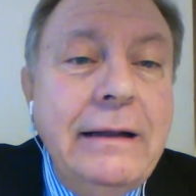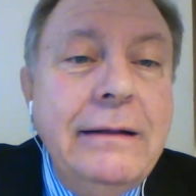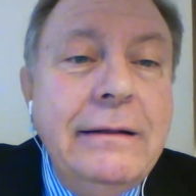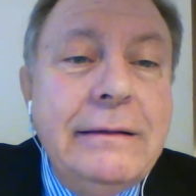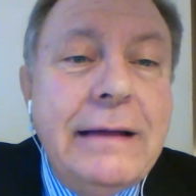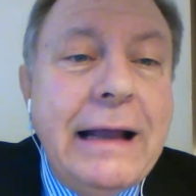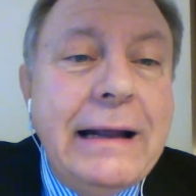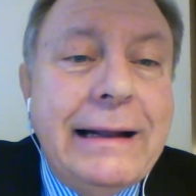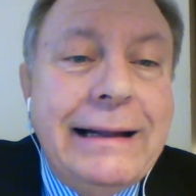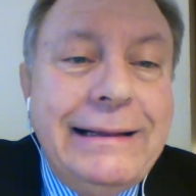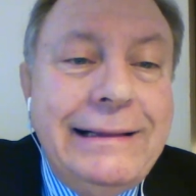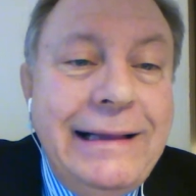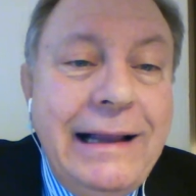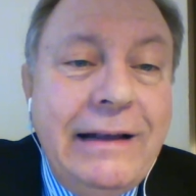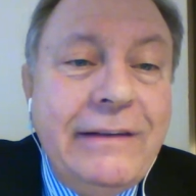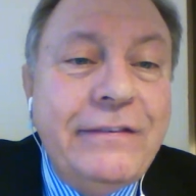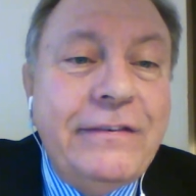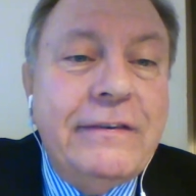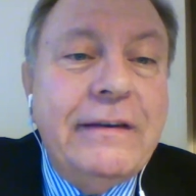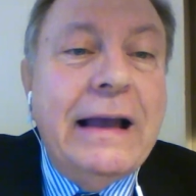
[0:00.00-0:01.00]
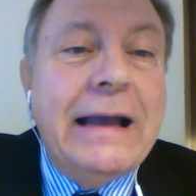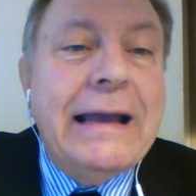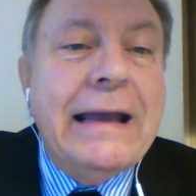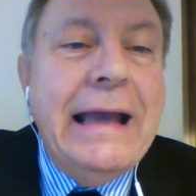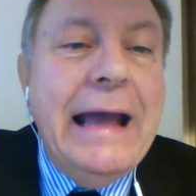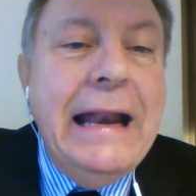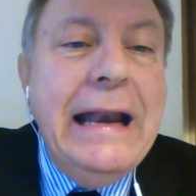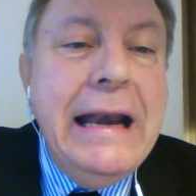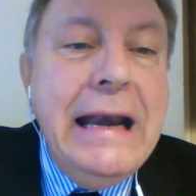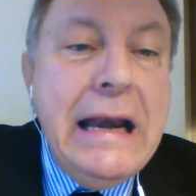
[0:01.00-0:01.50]
that this
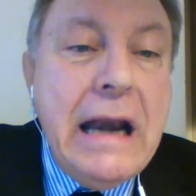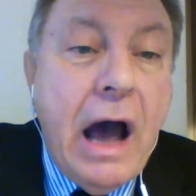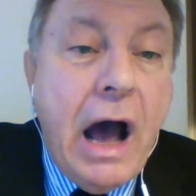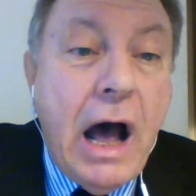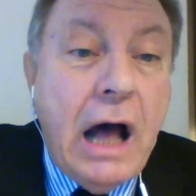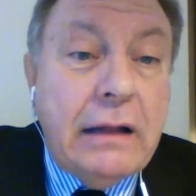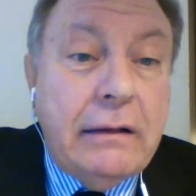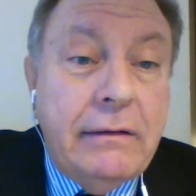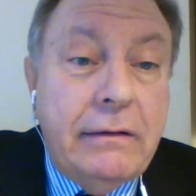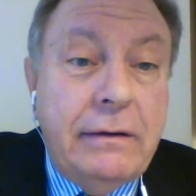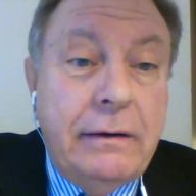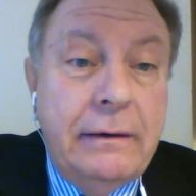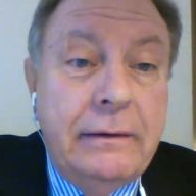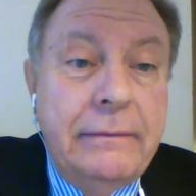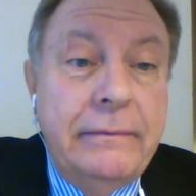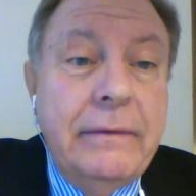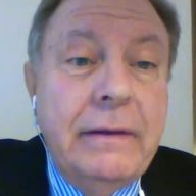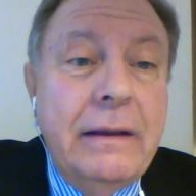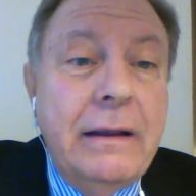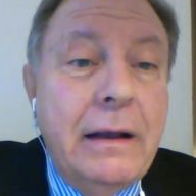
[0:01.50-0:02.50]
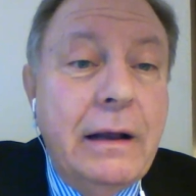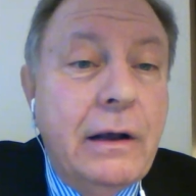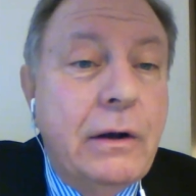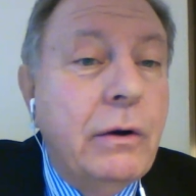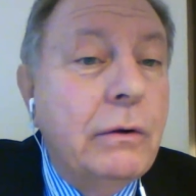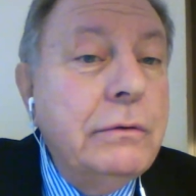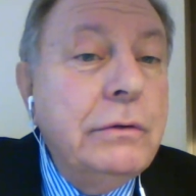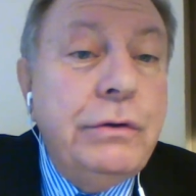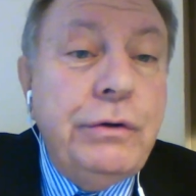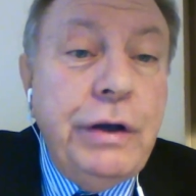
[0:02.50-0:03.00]
cannot
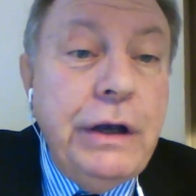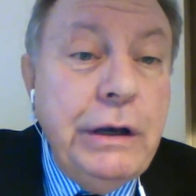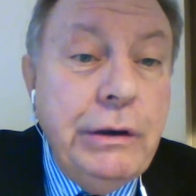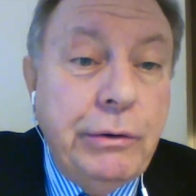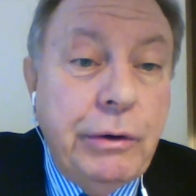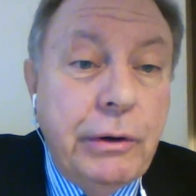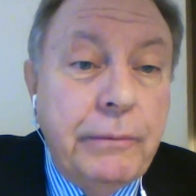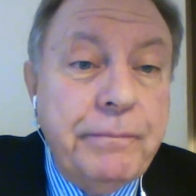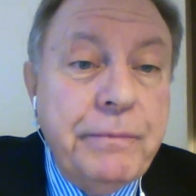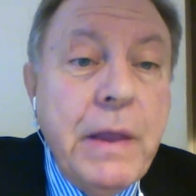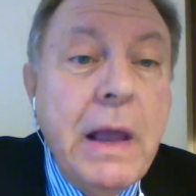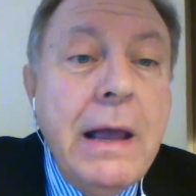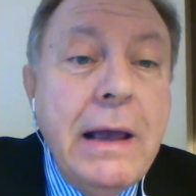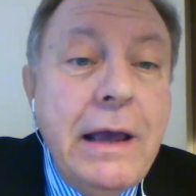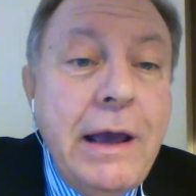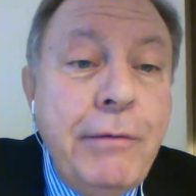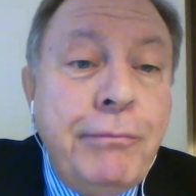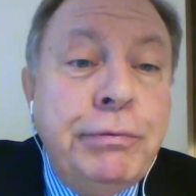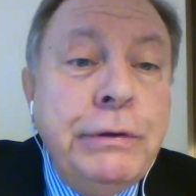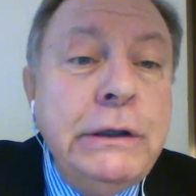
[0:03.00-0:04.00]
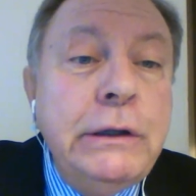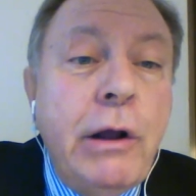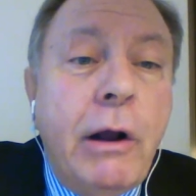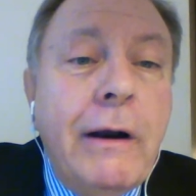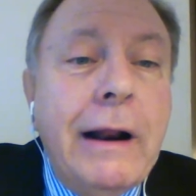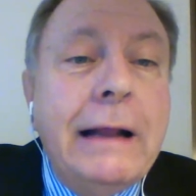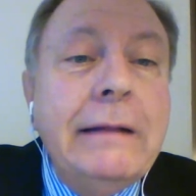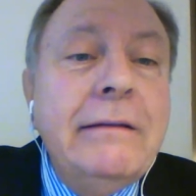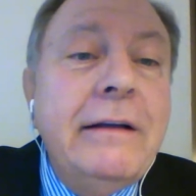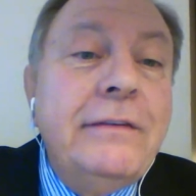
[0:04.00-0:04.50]
continue. If we
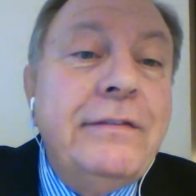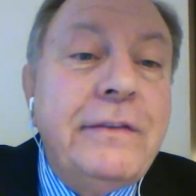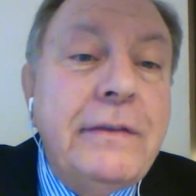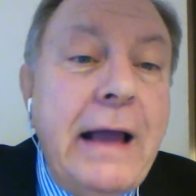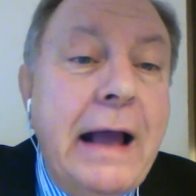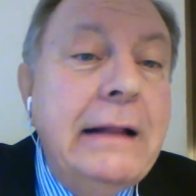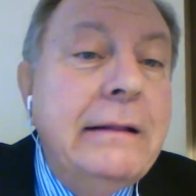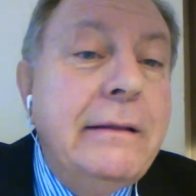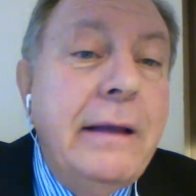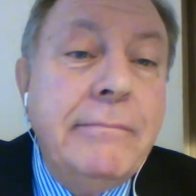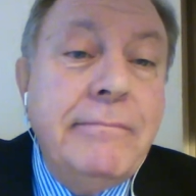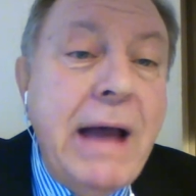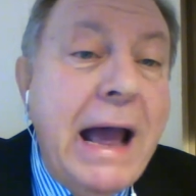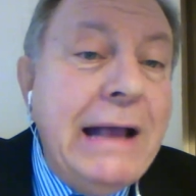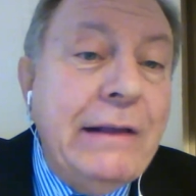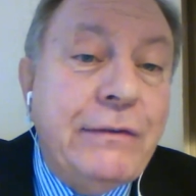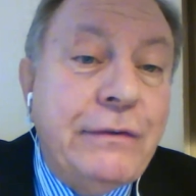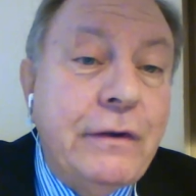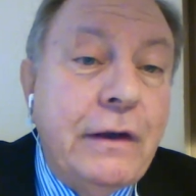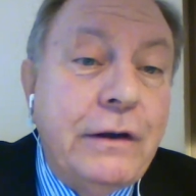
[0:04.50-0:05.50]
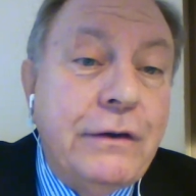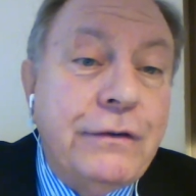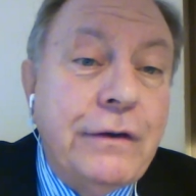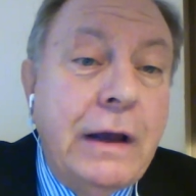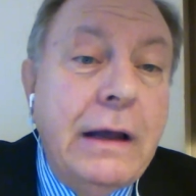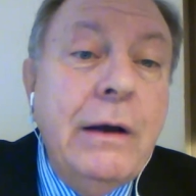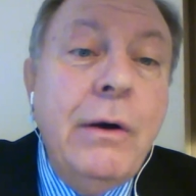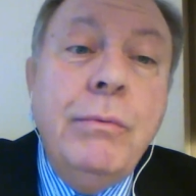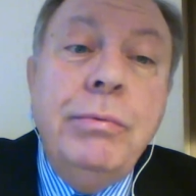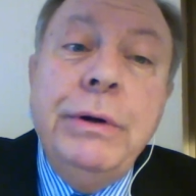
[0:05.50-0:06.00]
don't understand the message,
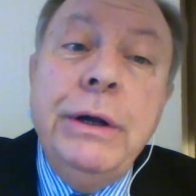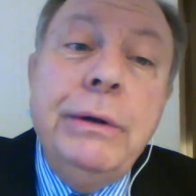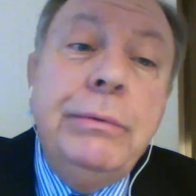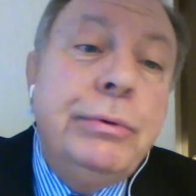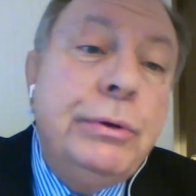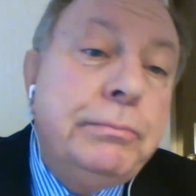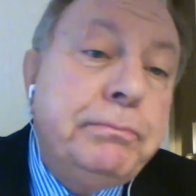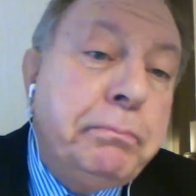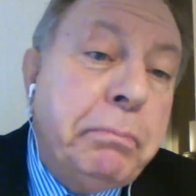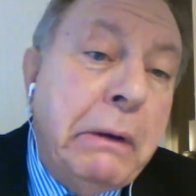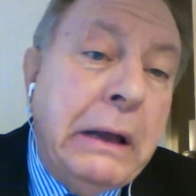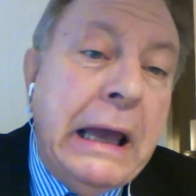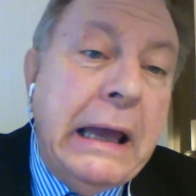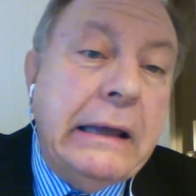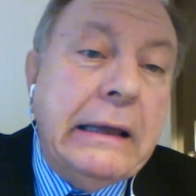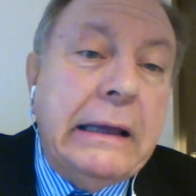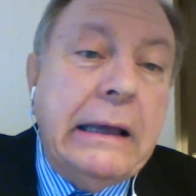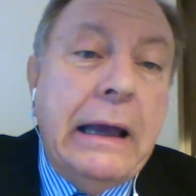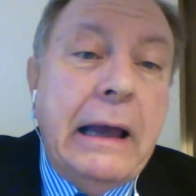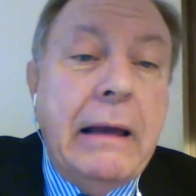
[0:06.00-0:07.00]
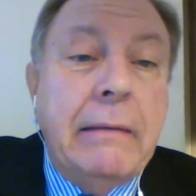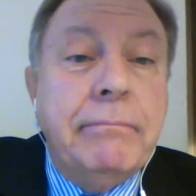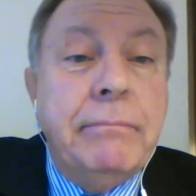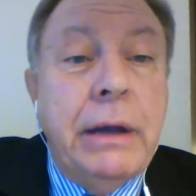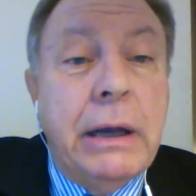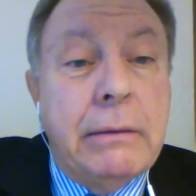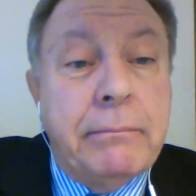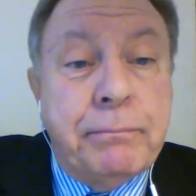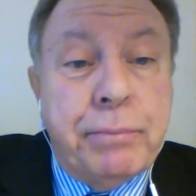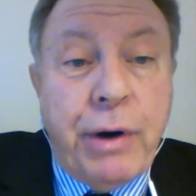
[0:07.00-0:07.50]
we will pay a
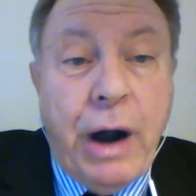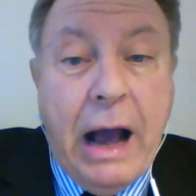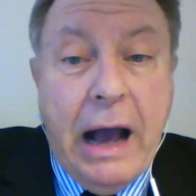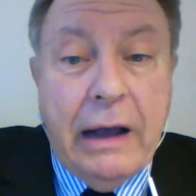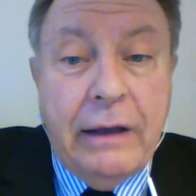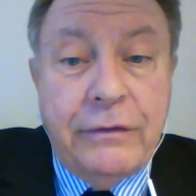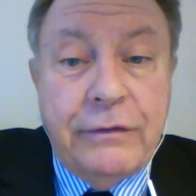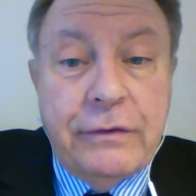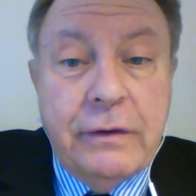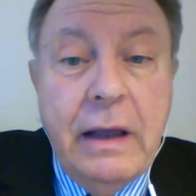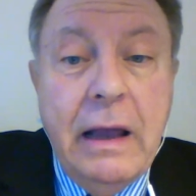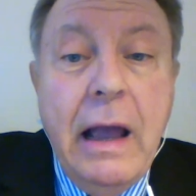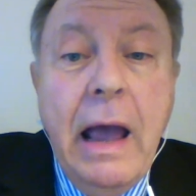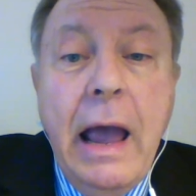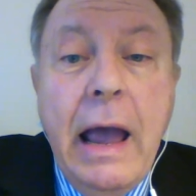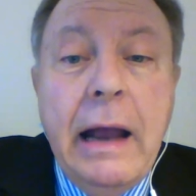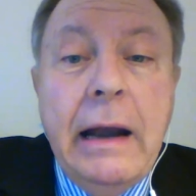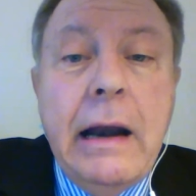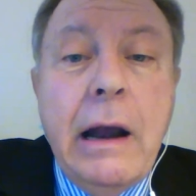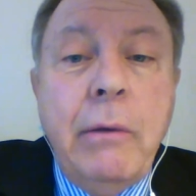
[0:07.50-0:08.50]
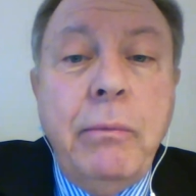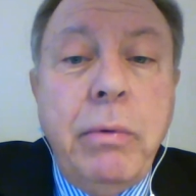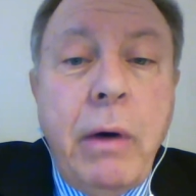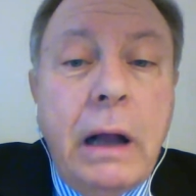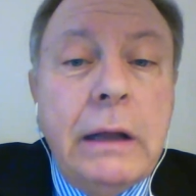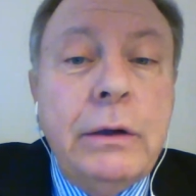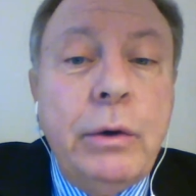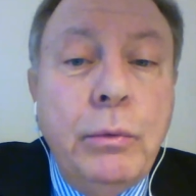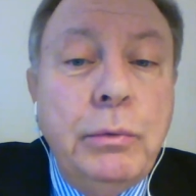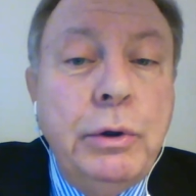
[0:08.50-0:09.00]
big price. And
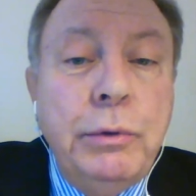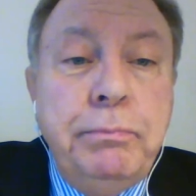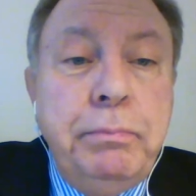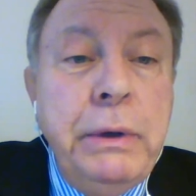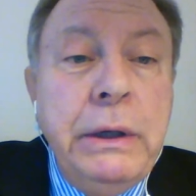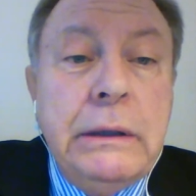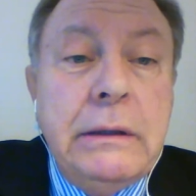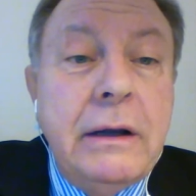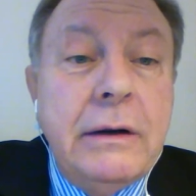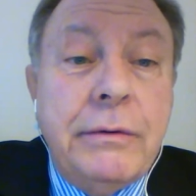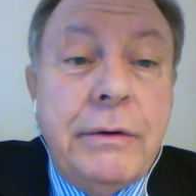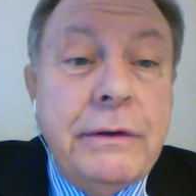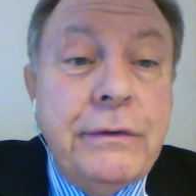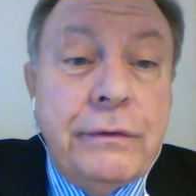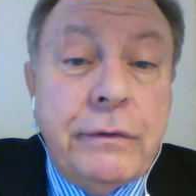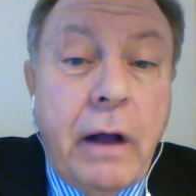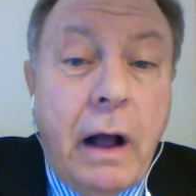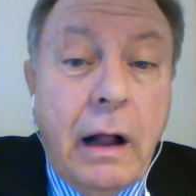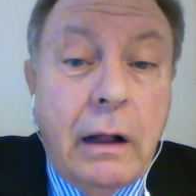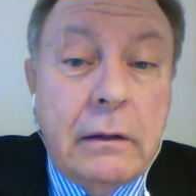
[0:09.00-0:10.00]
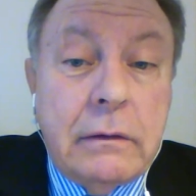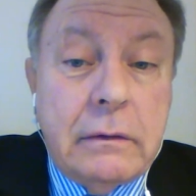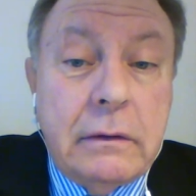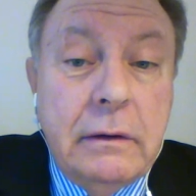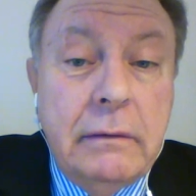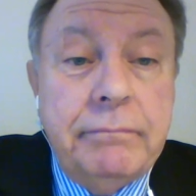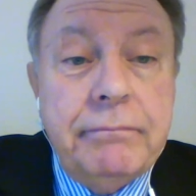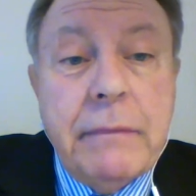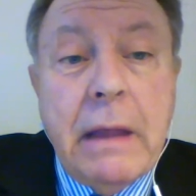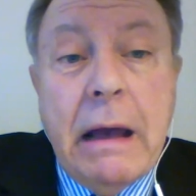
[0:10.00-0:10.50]
what will be the result?
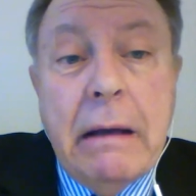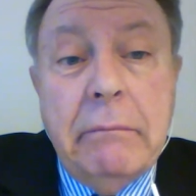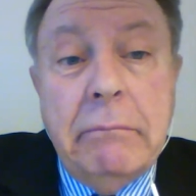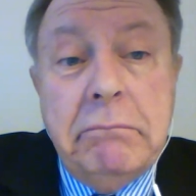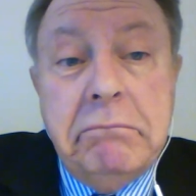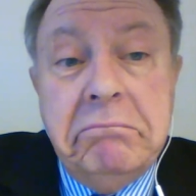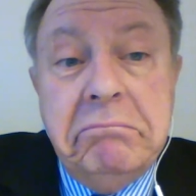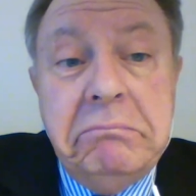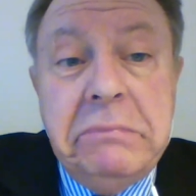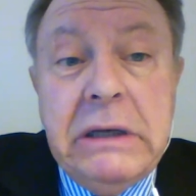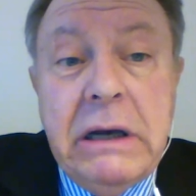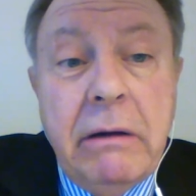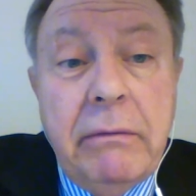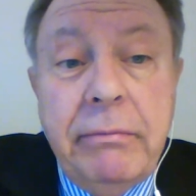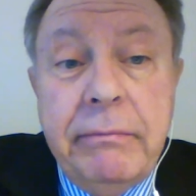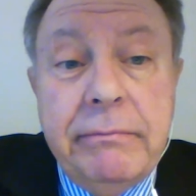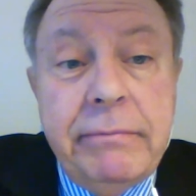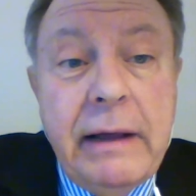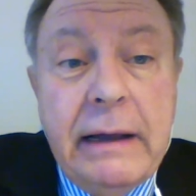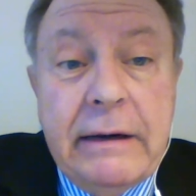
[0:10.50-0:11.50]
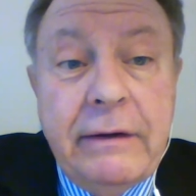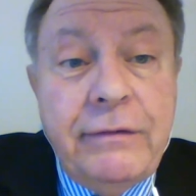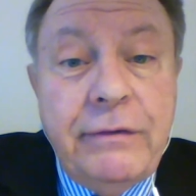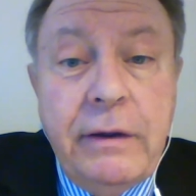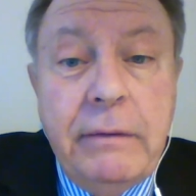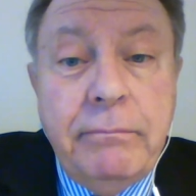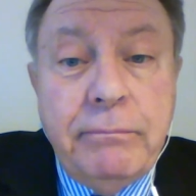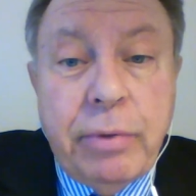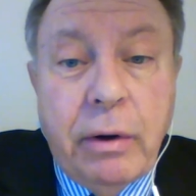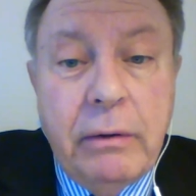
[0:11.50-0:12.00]
Very
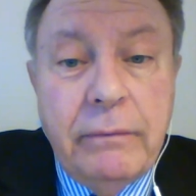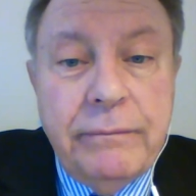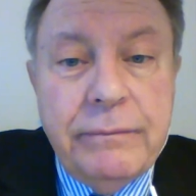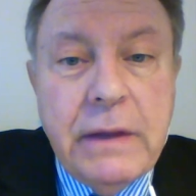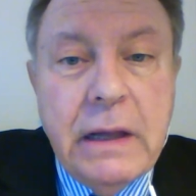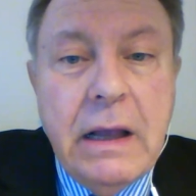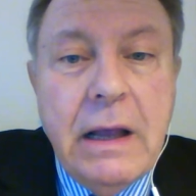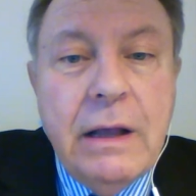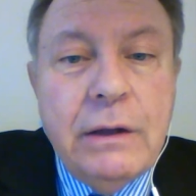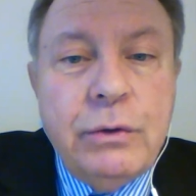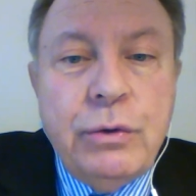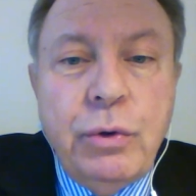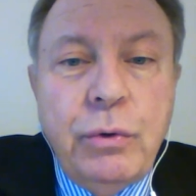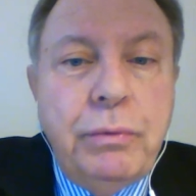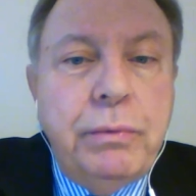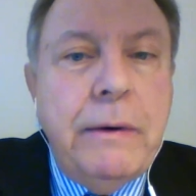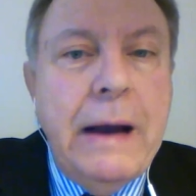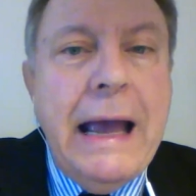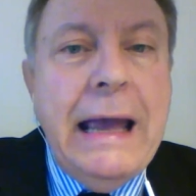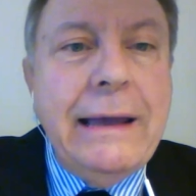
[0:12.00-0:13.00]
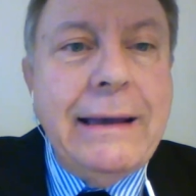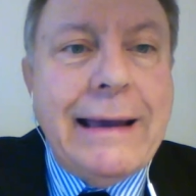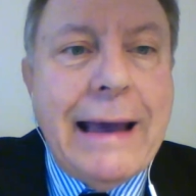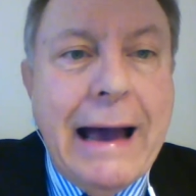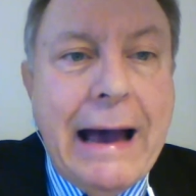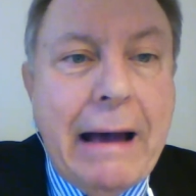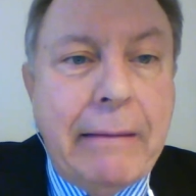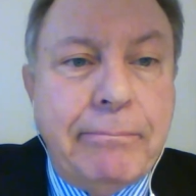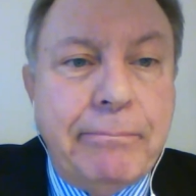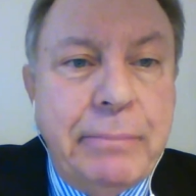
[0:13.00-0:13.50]
simple. To wake
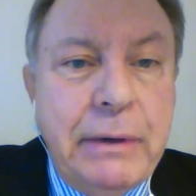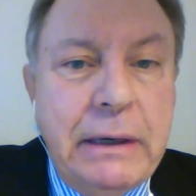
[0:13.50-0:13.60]
up,